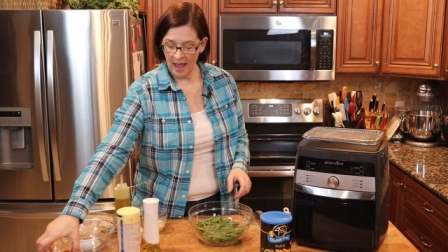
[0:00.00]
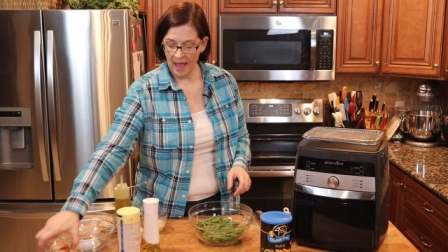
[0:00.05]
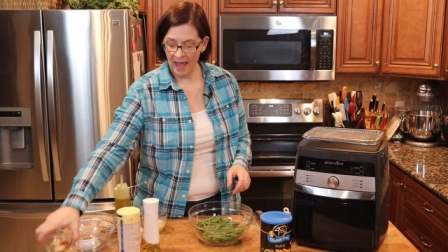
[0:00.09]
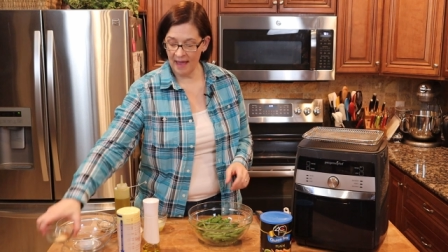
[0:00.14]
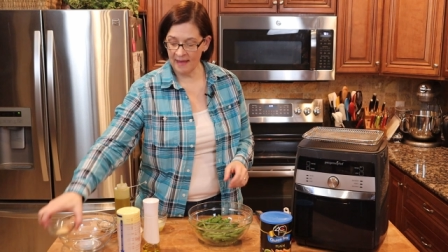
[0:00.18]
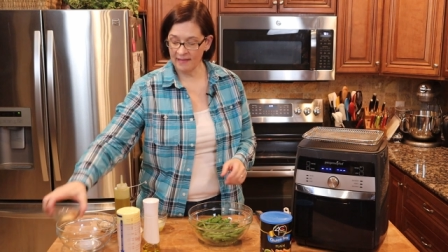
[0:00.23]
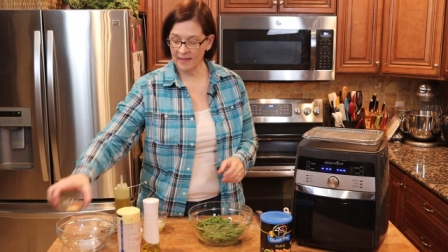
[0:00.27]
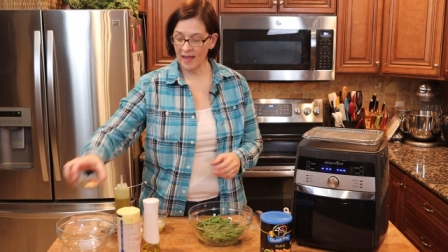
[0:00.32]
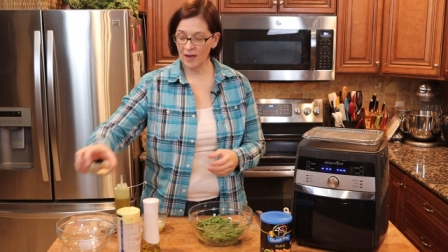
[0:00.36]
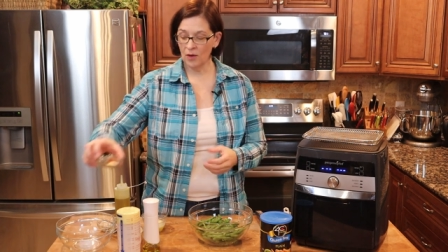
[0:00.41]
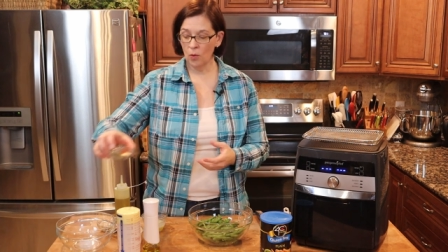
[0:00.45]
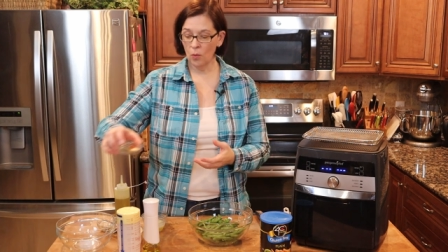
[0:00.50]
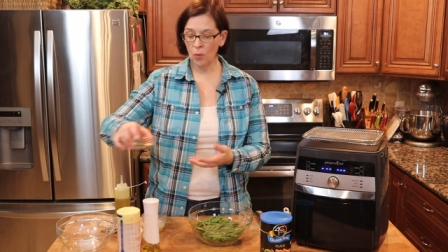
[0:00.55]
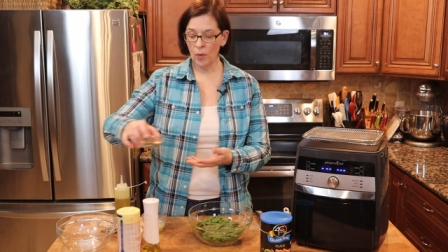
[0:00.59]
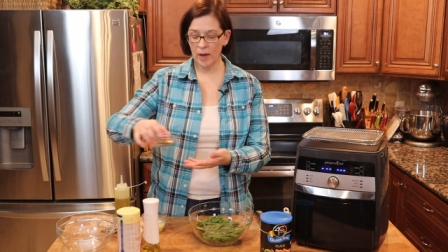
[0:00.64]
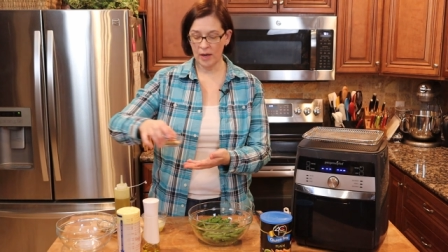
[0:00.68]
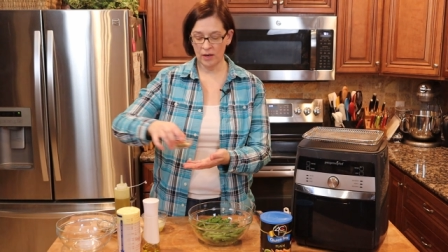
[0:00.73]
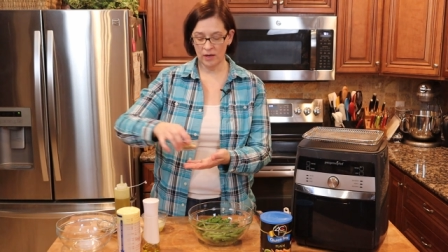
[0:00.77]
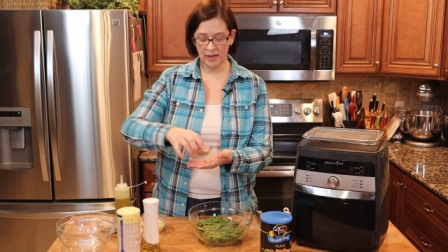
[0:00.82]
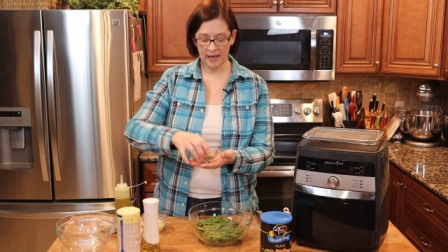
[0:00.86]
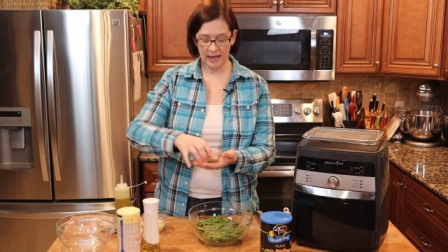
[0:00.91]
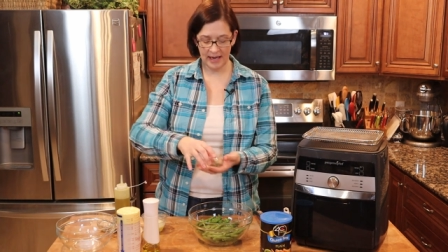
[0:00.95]
and then we
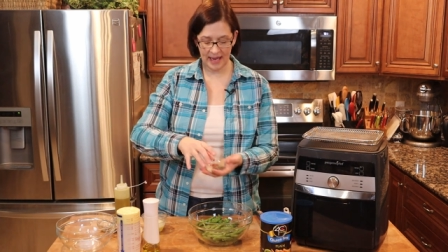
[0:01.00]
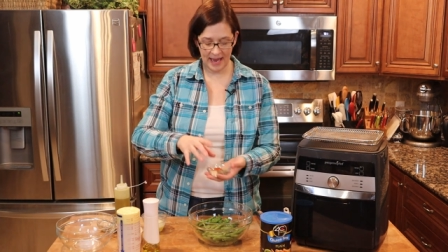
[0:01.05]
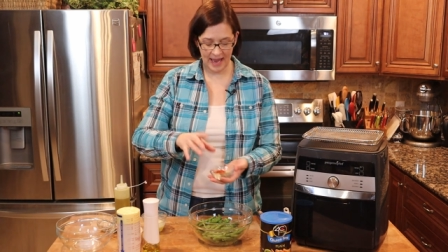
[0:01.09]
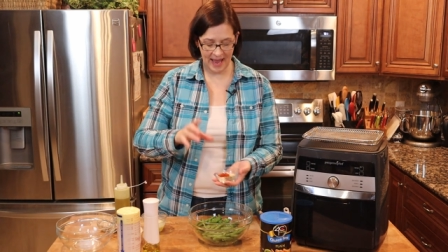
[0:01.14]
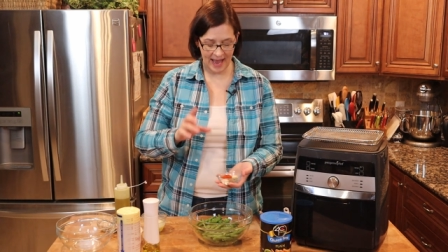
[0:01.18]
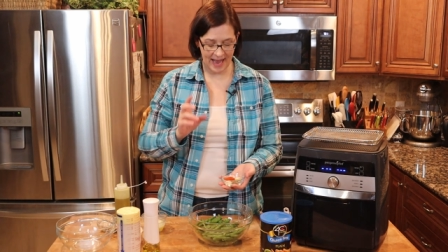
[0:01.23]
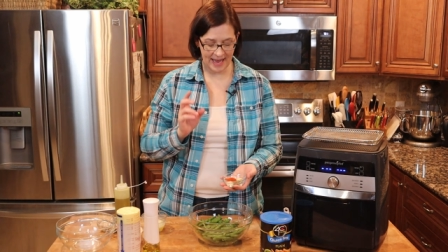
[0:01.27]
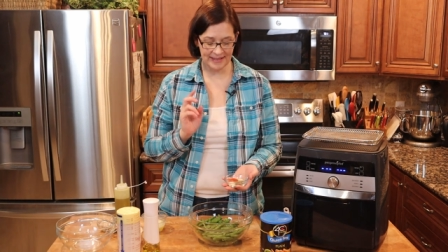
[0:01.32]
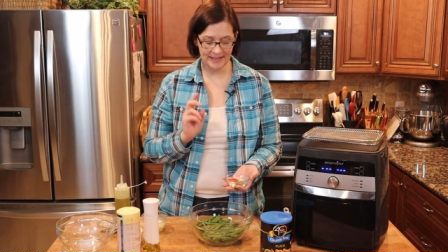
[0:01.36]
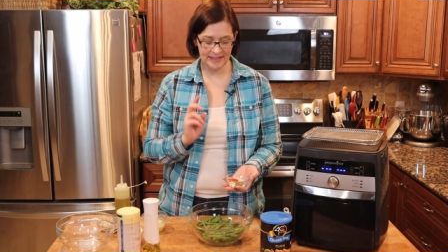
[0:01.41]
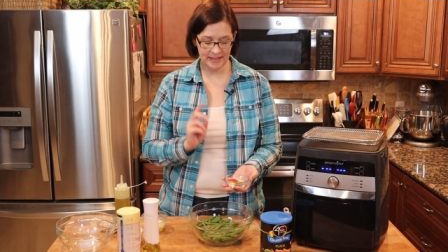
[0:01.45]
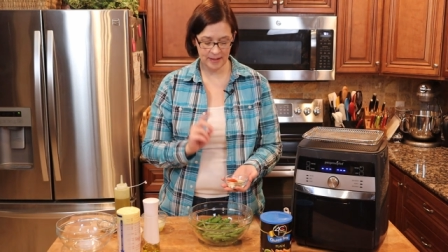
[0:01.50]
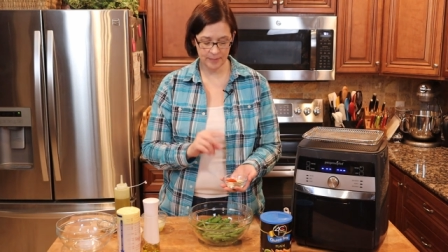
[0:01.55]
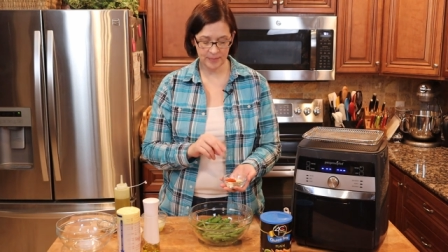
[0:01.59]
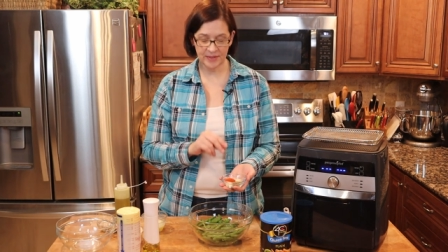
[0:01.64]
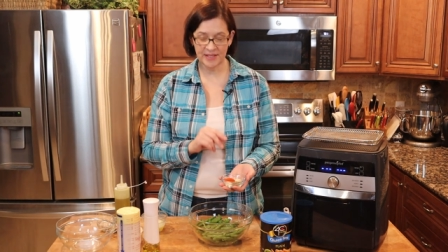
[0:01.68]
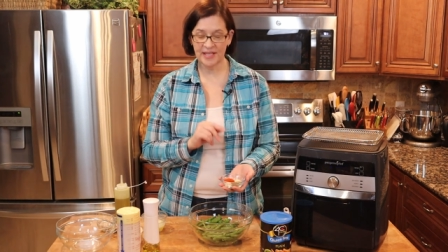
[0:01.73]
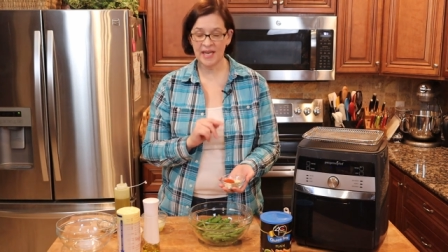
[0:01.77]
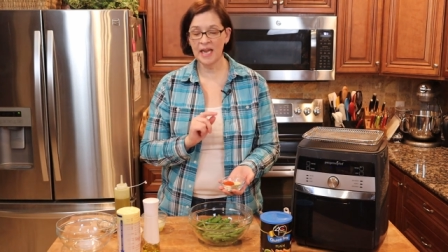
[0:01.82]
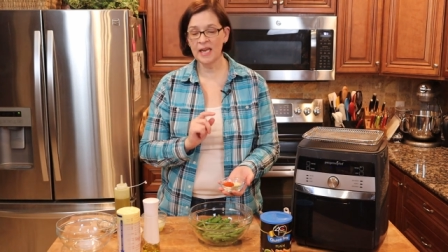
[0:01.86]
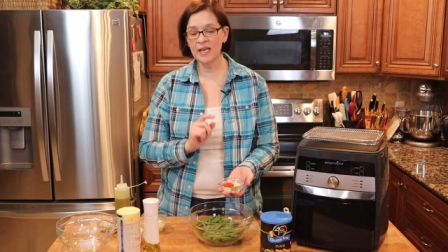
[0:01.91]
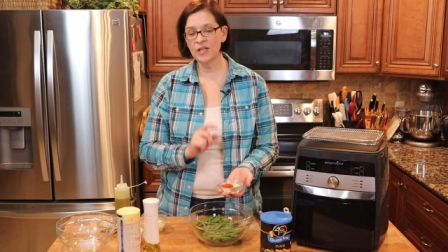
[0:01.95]
are gonna add some
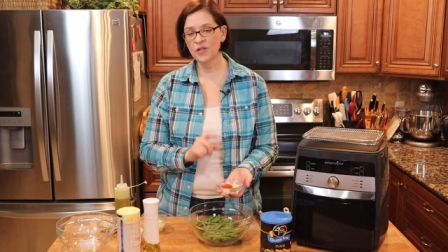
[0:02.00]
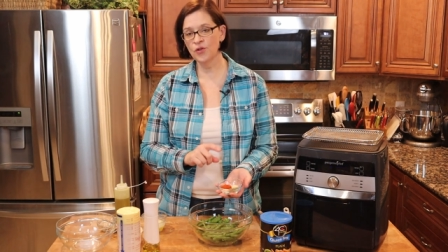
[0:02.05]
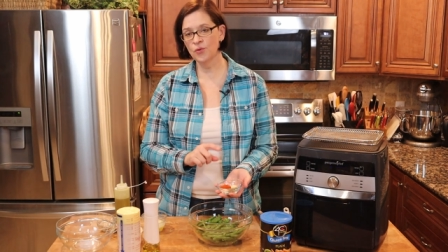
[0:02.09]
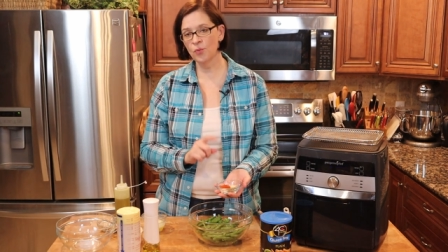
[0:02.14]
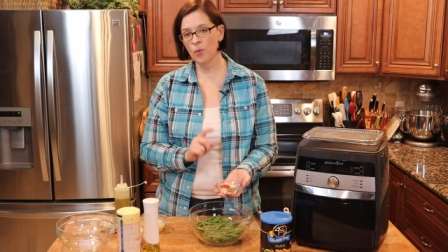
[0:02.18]
sage,